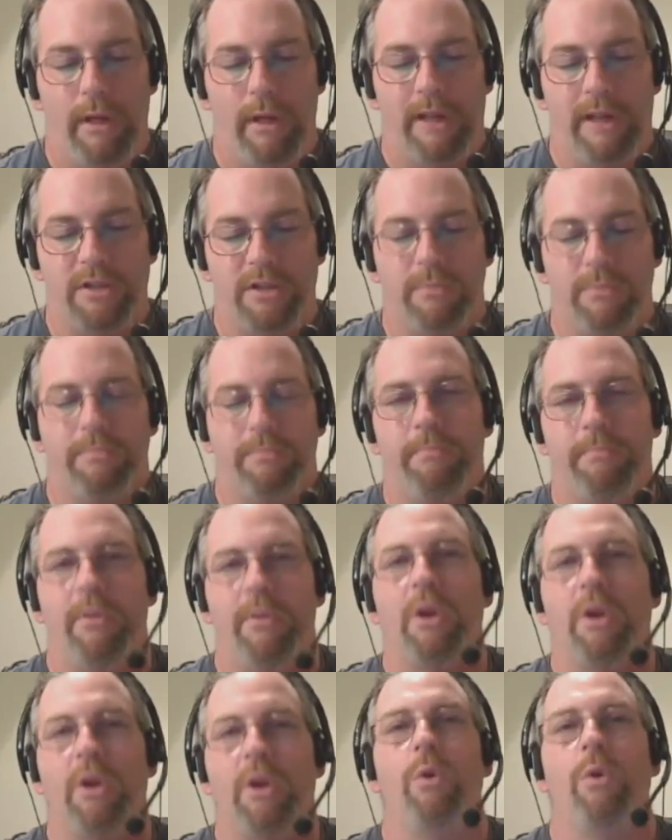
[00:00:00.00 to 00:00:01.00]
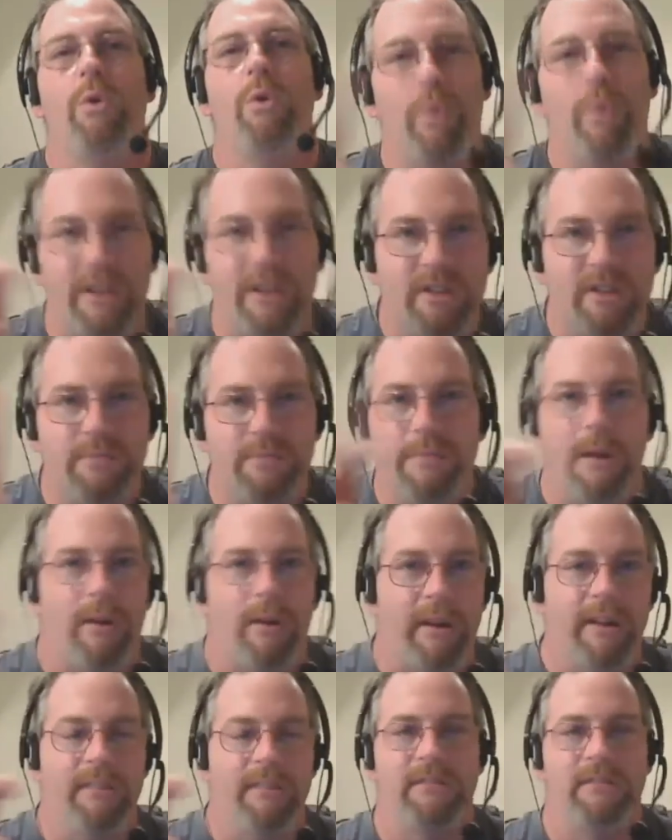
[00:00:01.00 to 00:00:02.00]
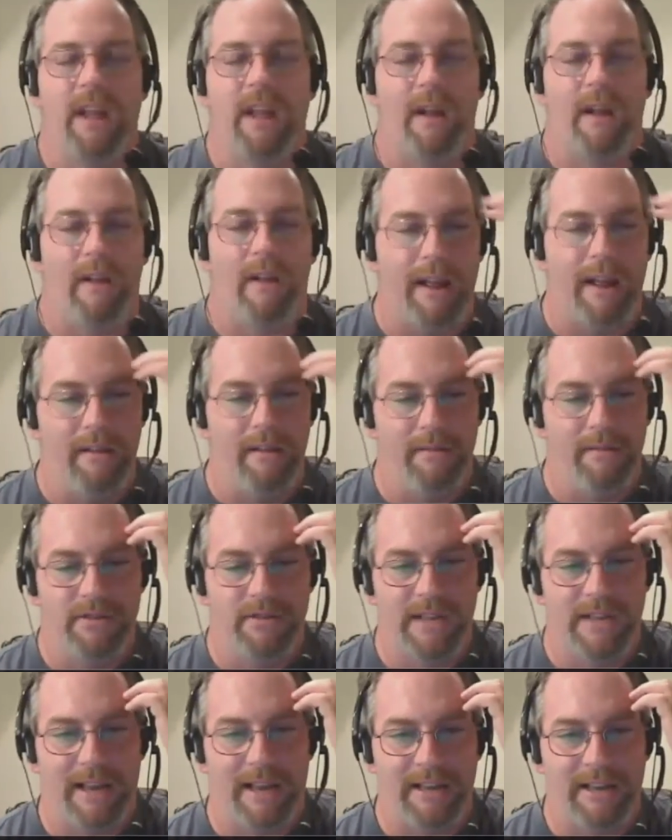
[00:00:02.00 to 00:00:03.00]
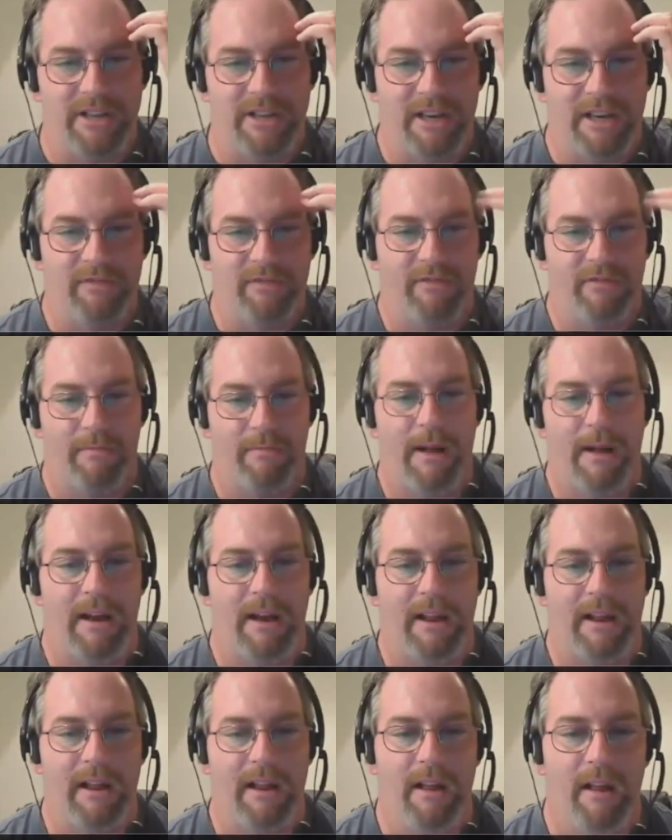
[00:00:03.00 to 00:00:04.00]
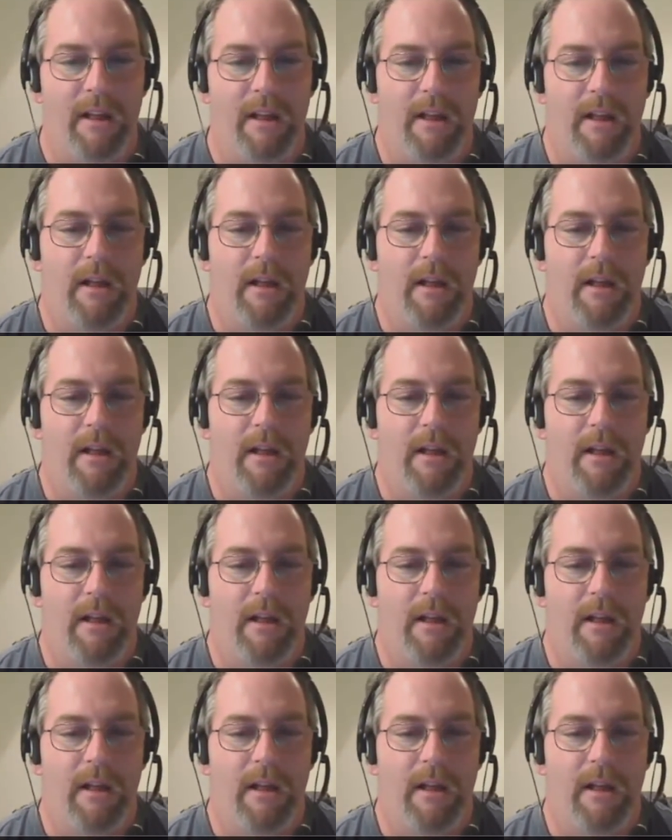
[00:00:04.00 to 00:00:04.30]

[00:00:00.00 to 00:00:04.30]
the Google experience. Dare I sound like Gina Trapani?